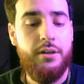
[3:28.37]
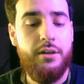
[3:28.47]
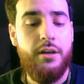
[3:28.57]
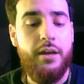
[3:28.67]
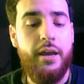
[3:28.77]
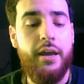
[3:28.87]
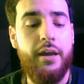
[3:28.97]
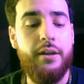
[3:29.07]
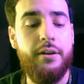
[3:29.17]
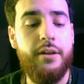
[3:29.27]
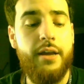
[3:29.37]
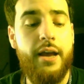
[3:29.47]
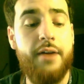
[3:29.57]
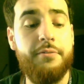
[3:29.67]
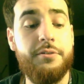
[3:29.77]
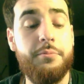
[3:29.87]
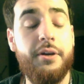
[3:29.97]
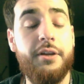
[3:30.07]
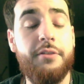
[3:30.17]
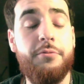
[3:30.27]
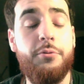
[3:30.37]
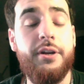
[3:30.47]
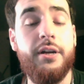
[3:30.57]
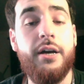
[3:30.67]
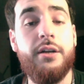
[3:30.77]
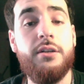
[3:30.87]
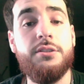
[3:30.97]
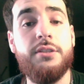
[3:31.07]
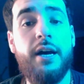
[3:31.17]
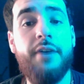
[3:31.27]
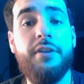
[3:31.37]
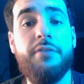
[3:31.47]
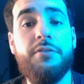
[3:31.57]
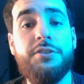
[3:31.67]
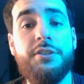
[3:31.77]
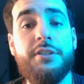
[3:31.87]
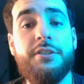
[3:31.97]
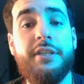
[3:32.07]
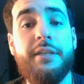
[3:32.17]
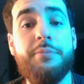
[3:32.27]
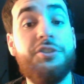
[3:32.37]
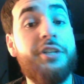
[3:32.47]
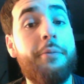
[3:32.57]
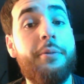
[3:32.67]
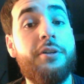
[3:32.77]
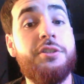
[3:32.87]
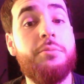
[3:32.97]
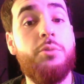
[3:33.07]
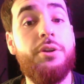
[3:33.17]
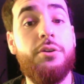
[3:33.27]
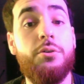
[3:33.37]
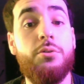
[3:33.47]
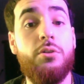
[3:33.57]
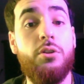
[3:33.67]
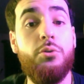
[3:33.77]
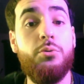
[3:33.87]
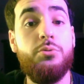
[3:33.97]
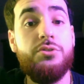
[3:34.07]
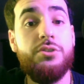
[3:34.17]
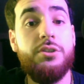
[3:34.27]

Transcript: And after playing the 49ers, I've never seen a team's championship window close